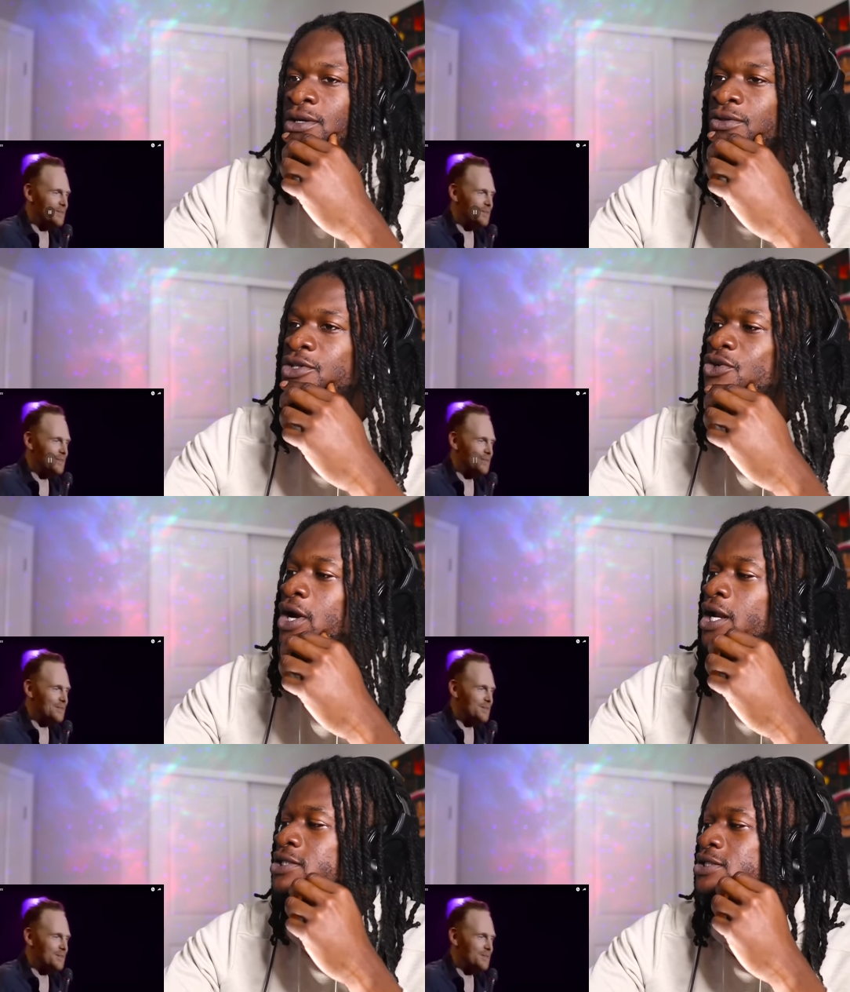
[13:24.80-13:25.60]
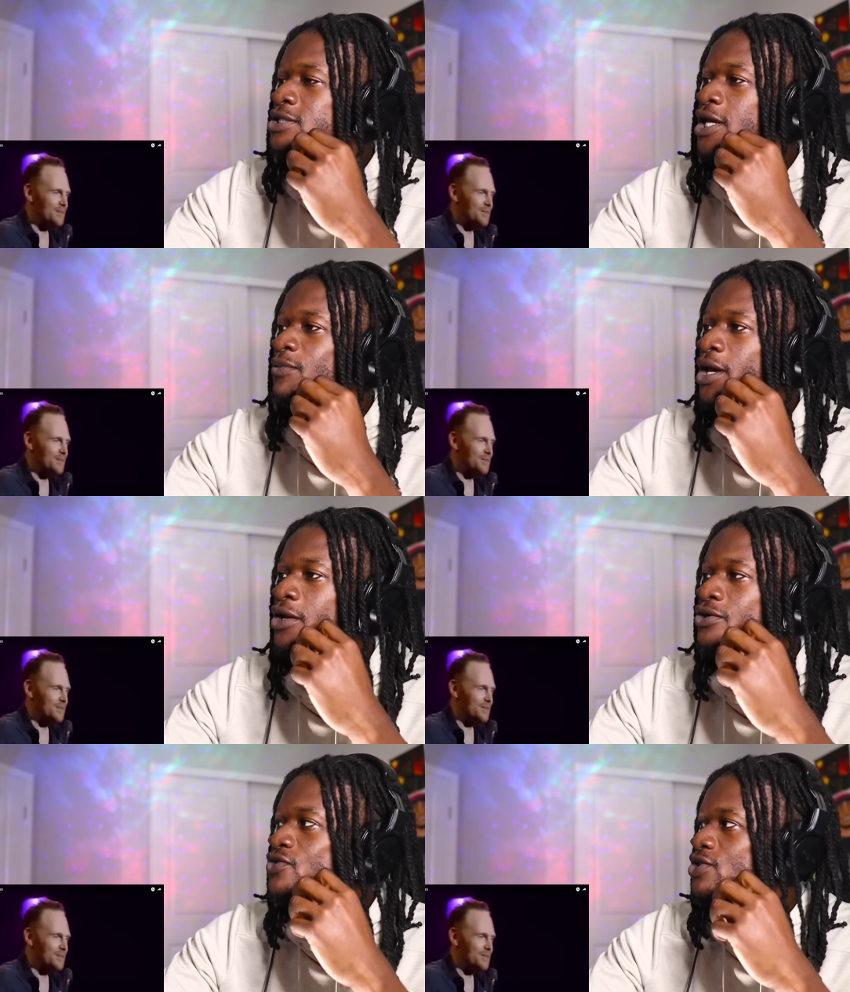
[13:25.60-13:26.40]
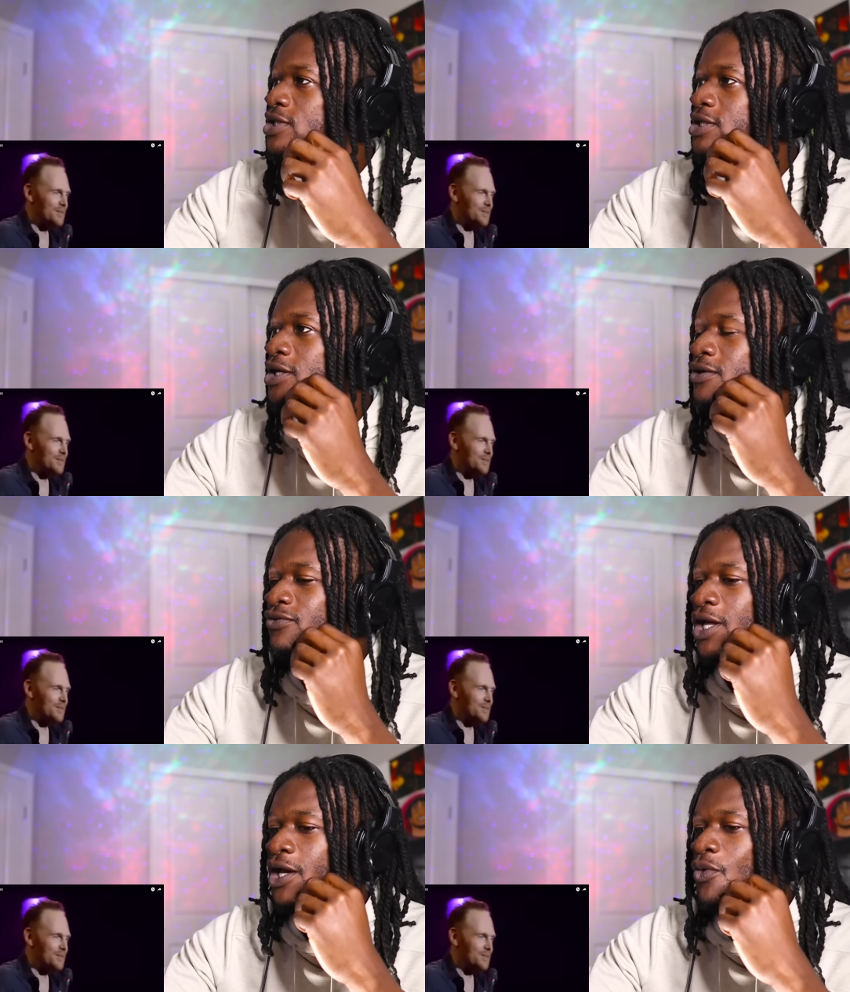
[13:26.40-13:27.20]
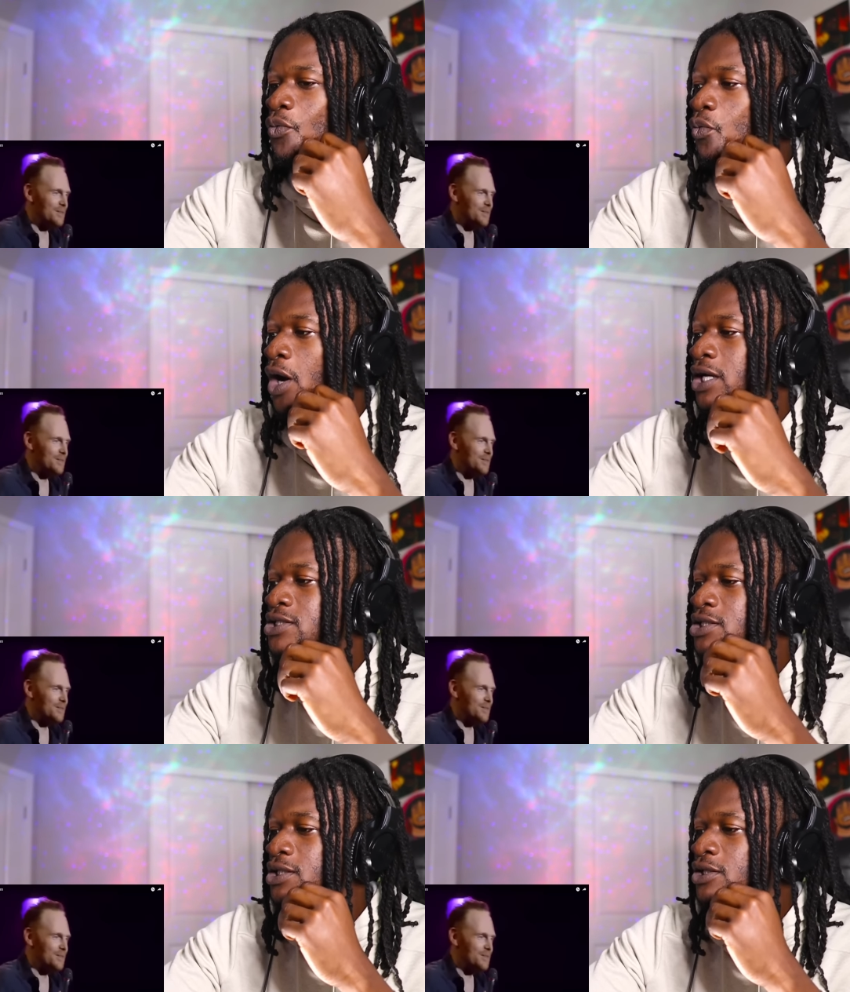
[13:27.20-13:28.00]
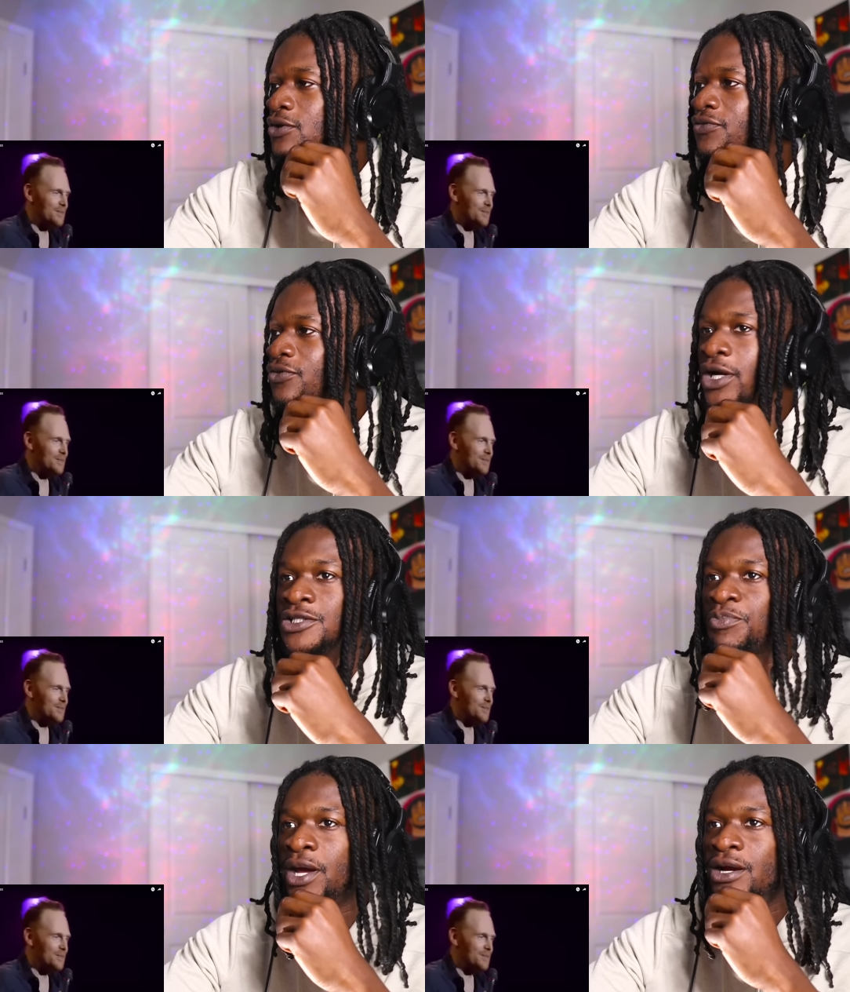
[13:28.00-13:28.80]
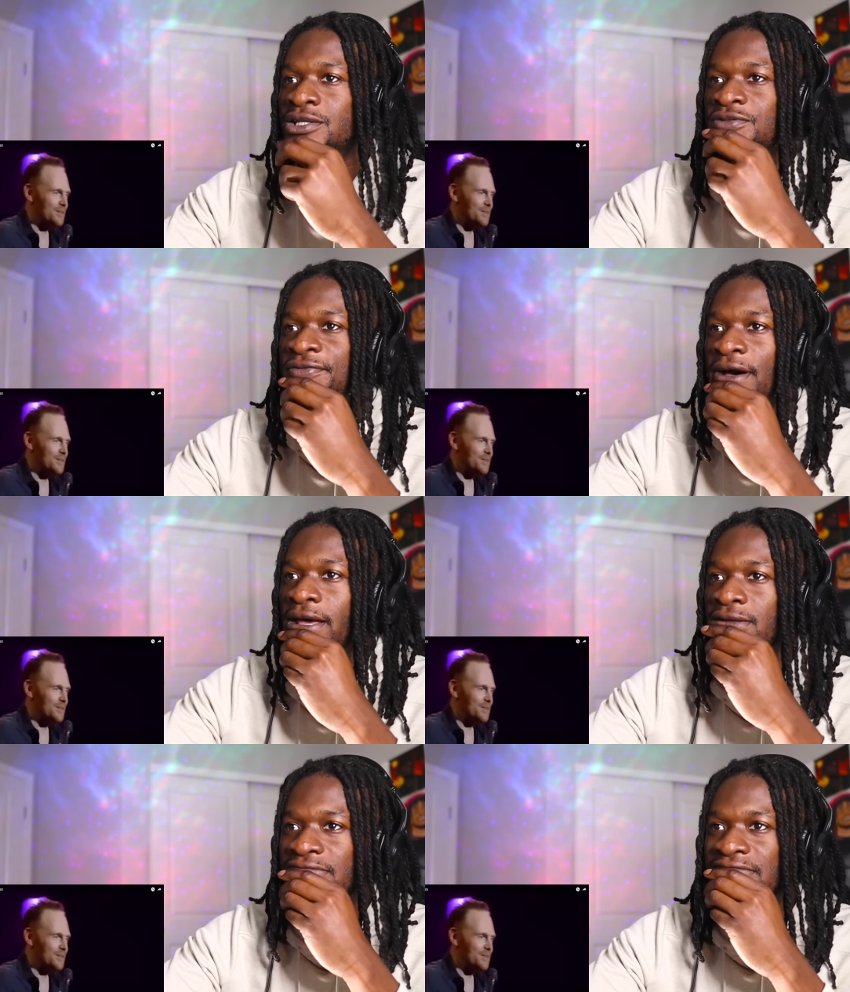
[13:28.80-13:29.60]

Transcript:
Speaker 1: This crowd has the same energy of like watching your friend's parents fight.